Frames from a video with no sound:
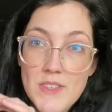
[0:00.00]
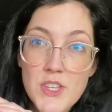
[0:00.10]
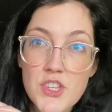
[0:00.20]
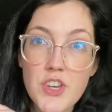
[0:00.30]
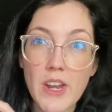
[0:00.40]

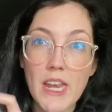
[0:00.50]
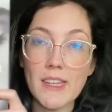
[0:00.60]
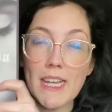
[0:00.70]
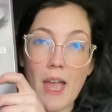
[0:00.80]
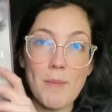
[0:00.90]
is stunning.
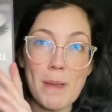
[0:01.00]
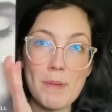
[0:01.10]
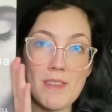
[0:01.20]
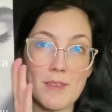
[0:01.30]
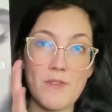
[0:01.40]
Like, I might
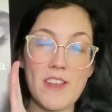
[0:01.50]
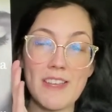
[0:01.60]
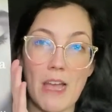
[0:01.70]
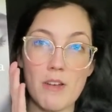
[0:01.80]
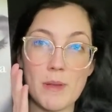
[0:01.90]
put this
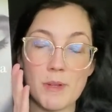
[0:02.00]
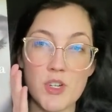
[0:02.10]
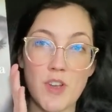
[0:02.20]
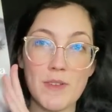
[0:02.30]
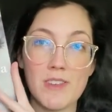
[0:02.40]
facing out on my
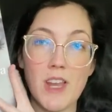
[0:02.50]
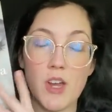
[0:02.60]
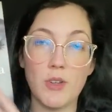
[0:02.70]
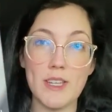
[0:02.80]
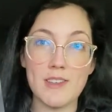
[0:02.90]
bookshelf because
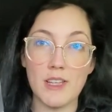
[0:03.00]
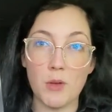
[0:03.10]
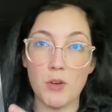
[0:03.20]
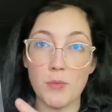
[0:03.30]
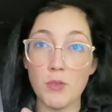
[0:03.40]
not only is it like
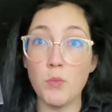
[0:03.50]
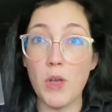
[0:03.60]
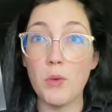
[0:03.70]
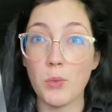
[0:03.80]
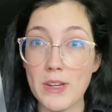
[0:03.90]
one of those
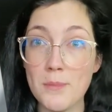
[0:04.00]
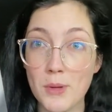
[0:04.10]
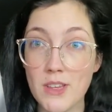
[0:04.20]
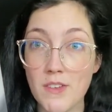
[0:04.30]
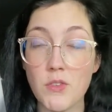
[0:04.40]
well-written
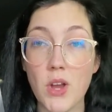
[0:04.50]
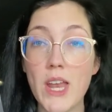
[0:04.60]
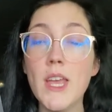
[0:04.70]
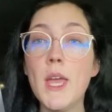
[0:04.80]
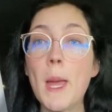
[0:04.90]
books that I've
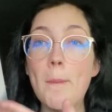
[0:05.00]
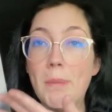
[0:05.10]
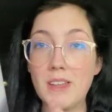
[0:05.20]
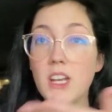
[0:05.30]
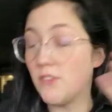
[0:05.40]
read,
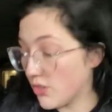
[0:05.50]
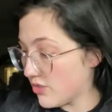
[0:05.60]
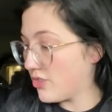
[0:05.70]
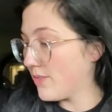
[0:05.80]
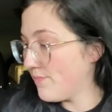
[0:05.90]
but the cover
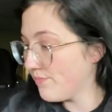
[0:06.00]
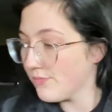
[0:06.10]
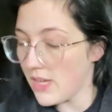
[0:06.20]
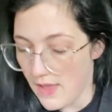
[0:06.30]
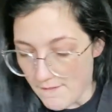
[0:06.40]
is
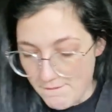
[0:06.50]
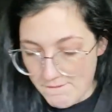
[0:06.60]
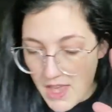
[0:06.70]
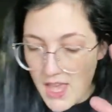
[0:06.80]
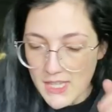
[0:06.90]

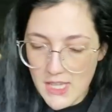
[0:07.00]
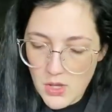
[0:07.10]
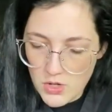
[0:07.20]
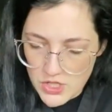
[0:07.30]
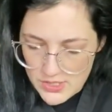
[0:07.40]
fucking
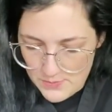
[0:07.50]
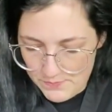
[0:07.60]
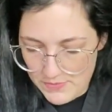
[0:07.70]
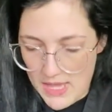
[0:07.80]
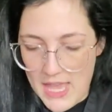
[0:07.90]
gorgeous.
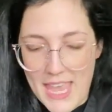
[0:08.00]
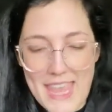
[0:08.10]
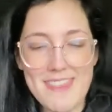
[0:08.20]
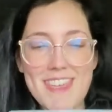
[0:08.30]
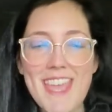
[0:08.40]

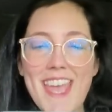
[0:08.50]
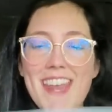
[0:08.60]
And then,